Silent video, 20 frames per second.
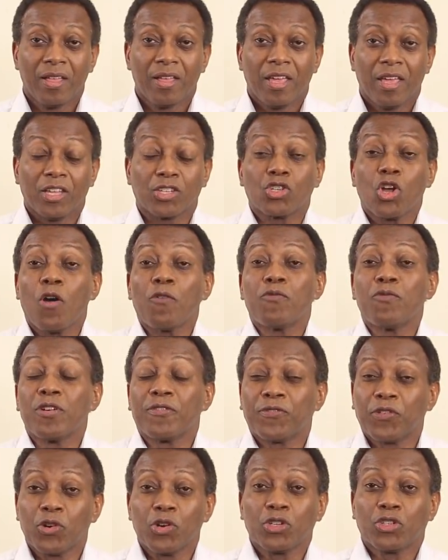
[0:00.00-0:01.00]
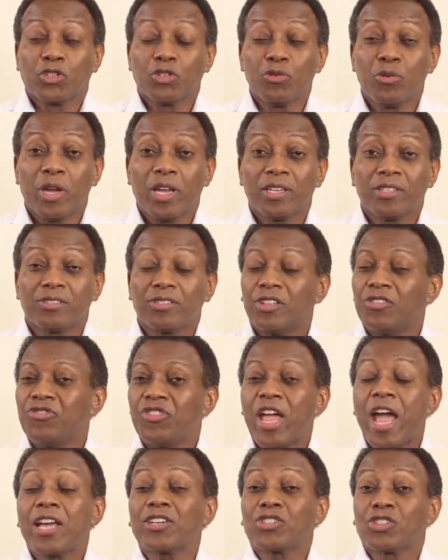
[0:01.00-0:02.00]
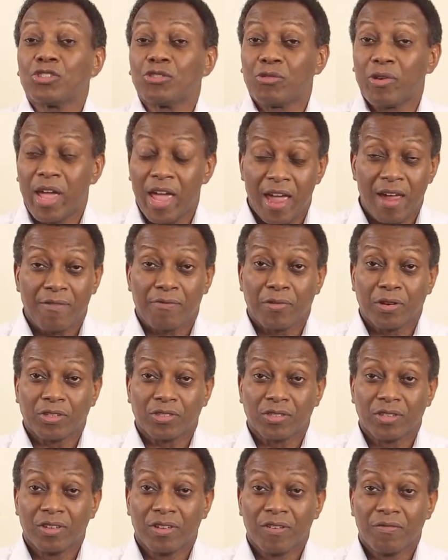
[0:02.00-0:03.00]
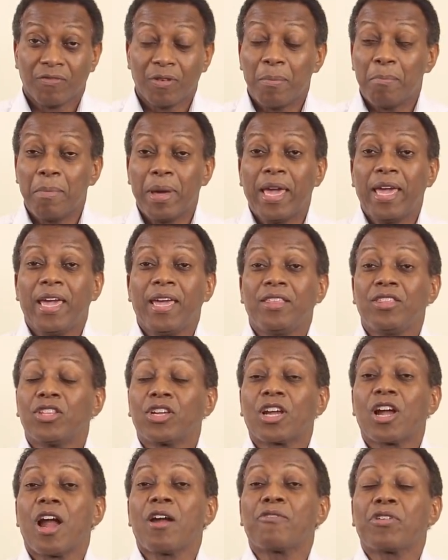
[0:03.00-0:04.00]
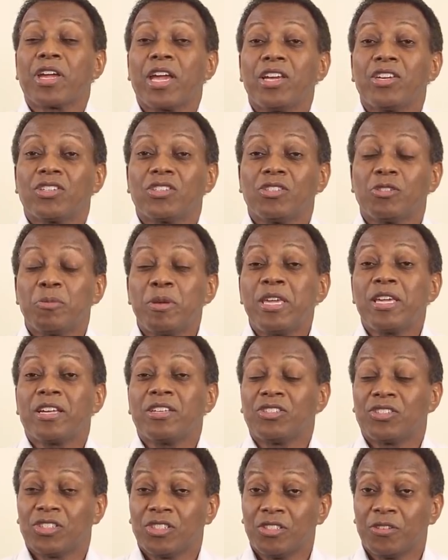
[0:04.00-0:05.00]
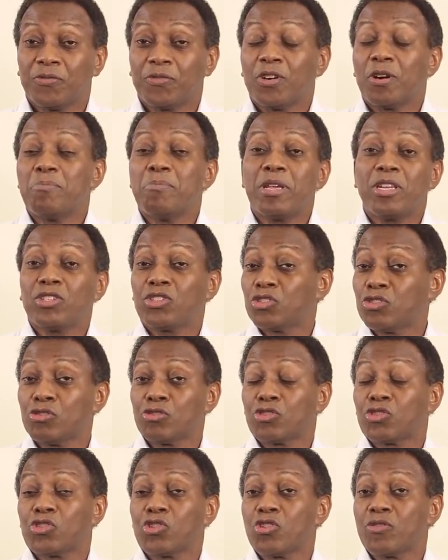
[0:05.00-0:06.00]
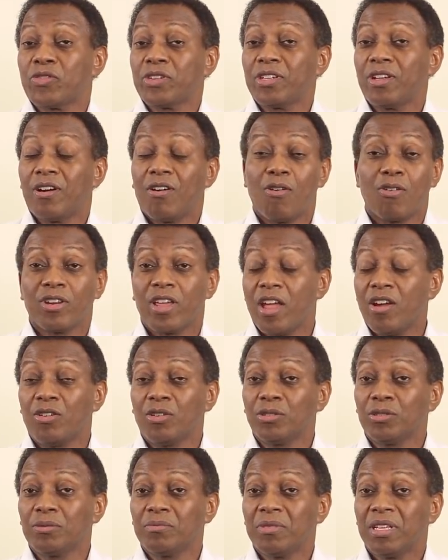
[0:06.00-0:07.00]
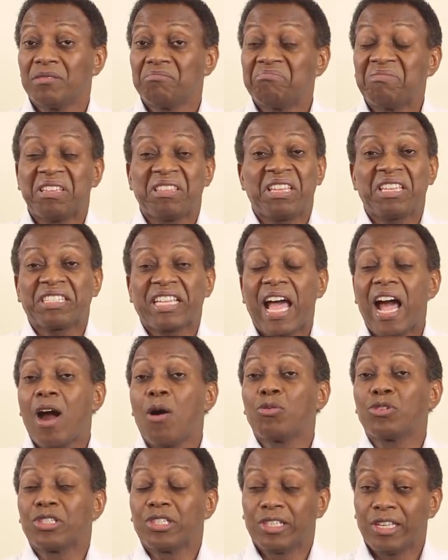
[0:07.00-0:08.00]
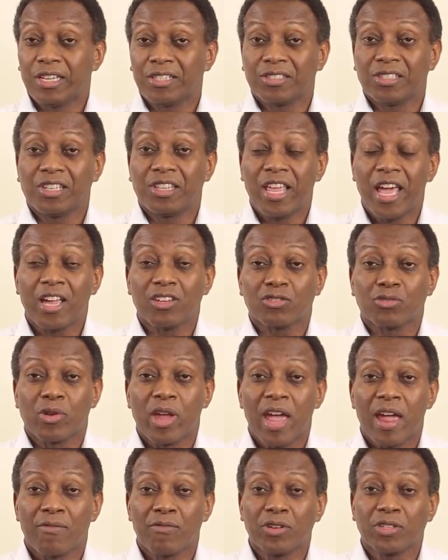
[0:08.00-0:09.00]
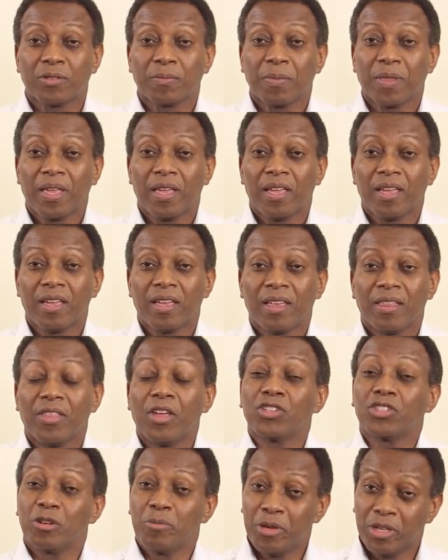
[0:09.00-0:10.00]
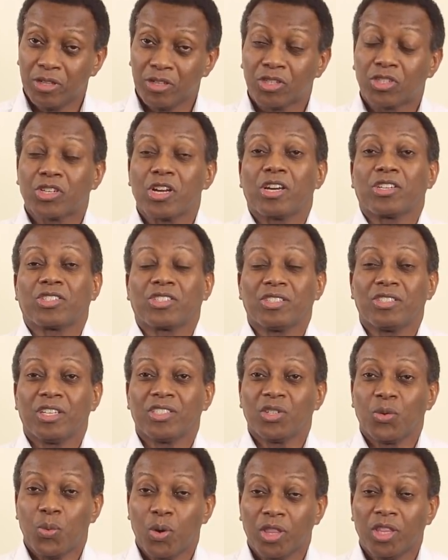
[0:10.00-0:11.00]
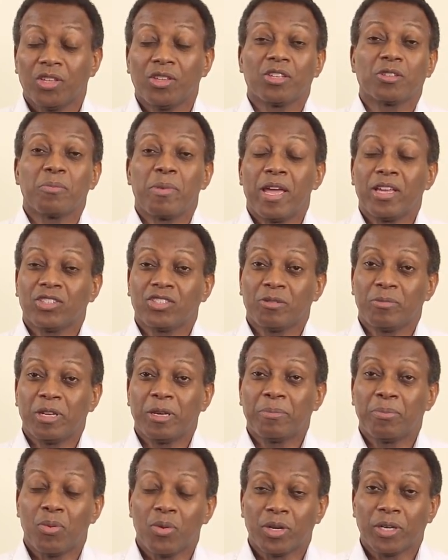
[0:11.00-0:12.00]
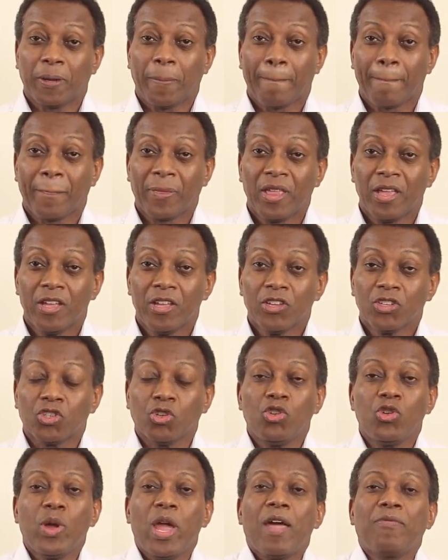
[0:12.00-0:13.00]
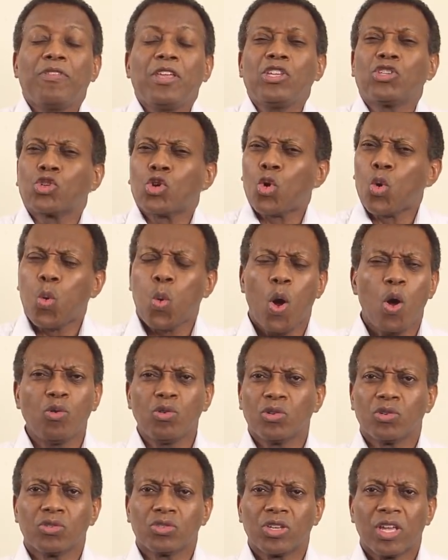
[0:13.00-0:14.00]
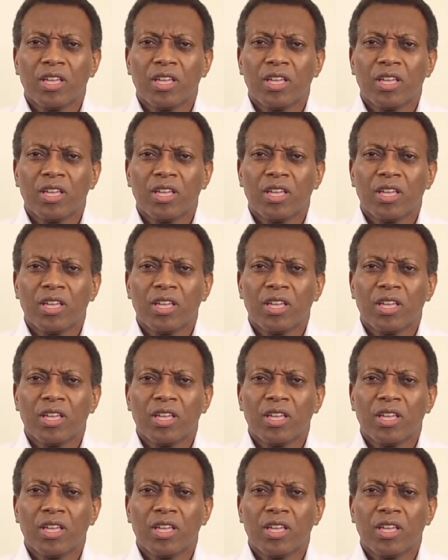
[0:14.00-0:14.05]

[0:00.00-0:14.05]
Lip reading: It's often referred to as the national average. If a man in the congregation is being considered for a ministerial servant or an elder, and his hours is less than the national average, There's going to be a discussion as to whether this man should be appointed. So you have these quotas.